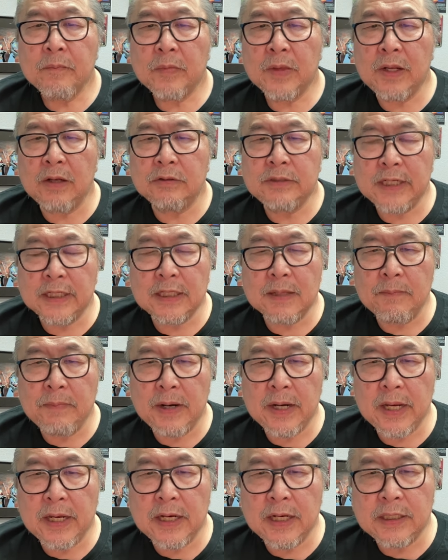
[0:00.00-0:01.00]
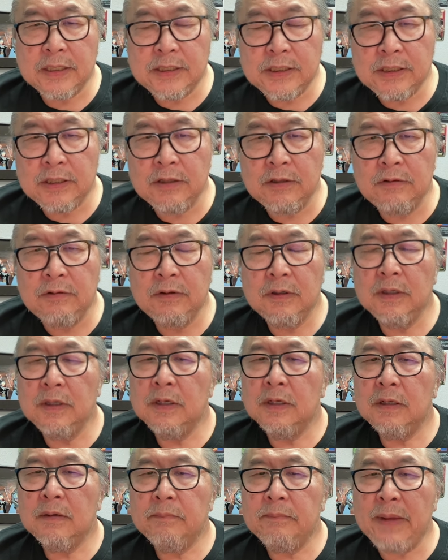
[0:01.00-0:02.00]
You know, take the money that you
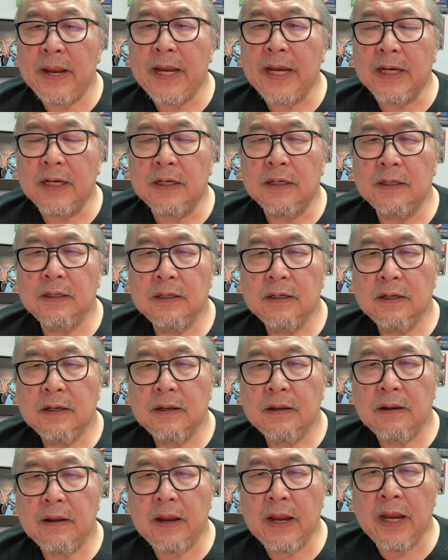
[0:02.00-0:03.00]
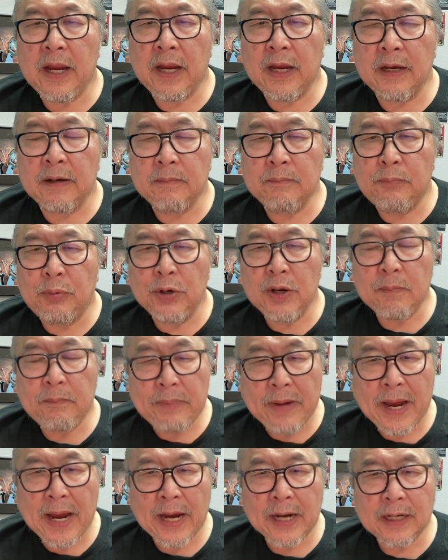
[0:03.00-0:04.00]
make and put it
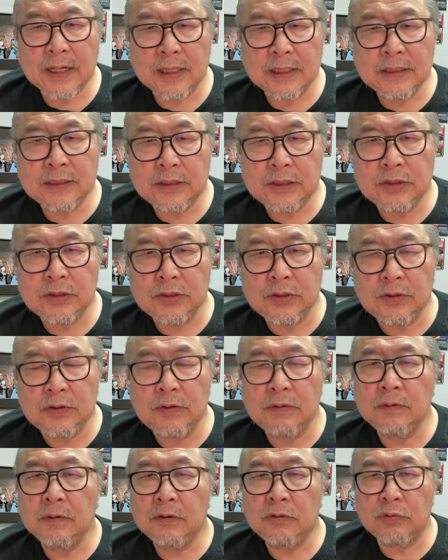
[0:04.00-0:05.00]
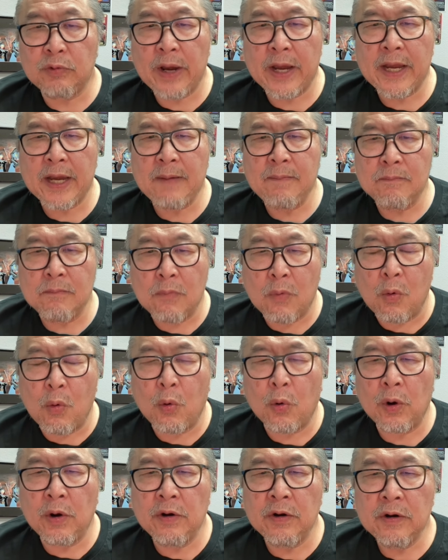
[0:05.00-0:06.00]
back into creating
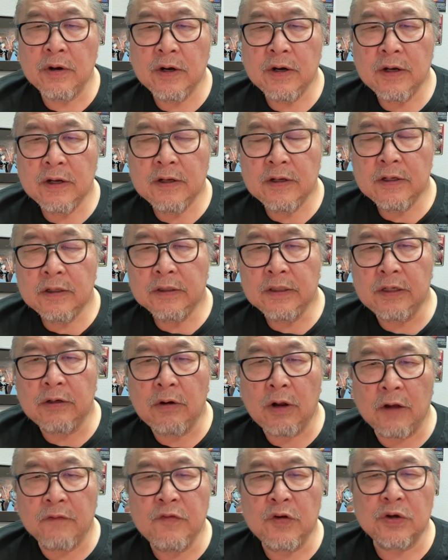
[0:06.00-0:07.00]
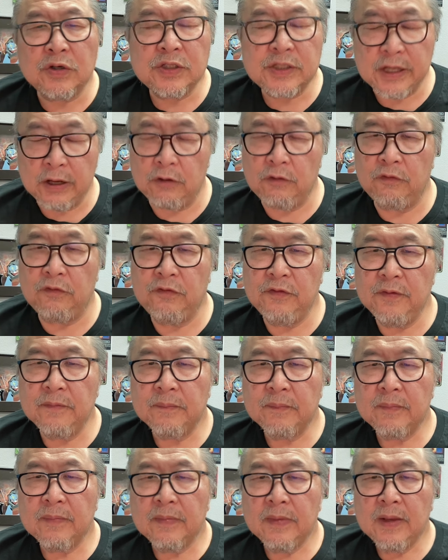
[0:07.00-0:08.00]
more, you know, of yourself.
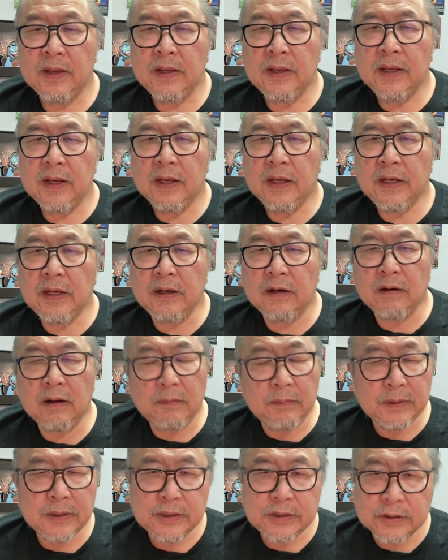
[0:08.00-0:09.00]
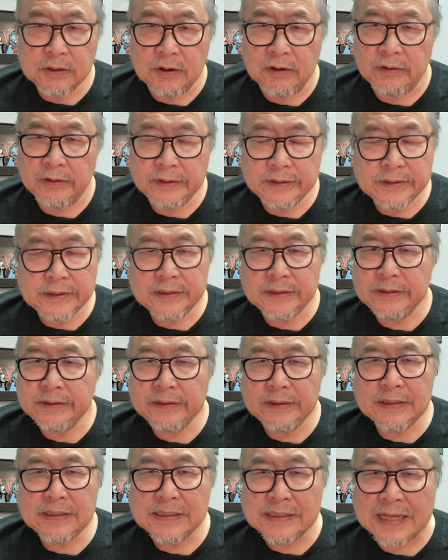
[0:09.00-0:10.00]
You know, I mean, sure, it's
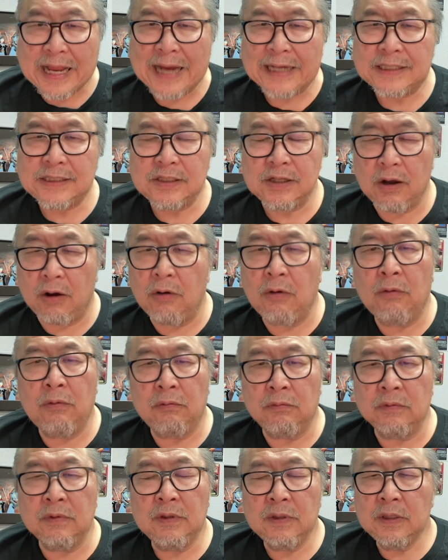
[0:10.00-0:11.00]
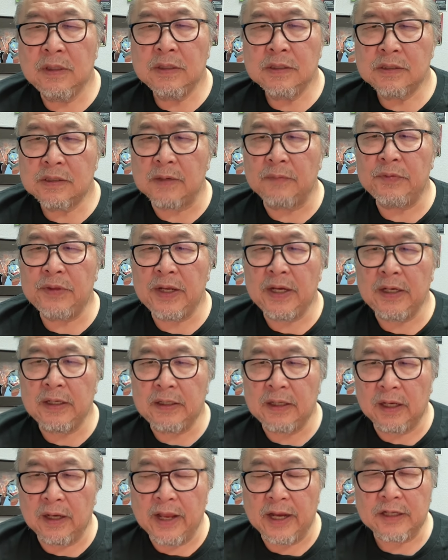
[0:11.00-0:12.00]
it's nice to own something
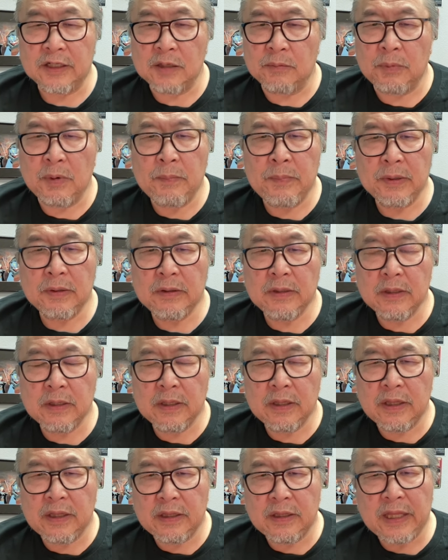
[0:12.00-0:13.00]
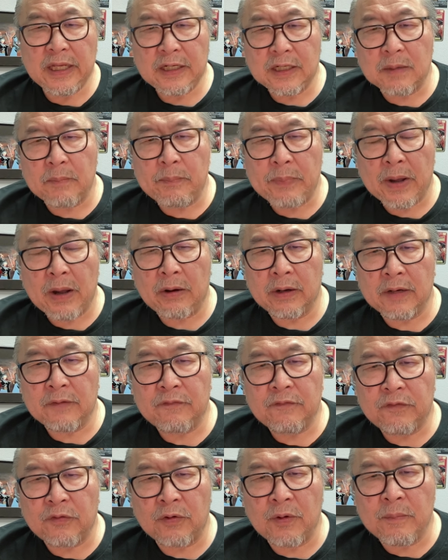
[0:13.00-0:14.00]
collectible, but think about it
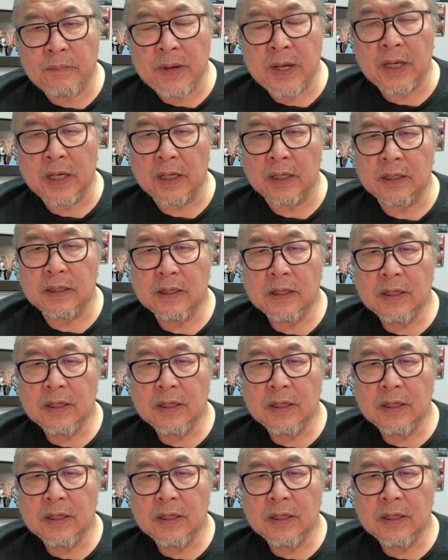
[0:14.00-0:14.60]
for a minute.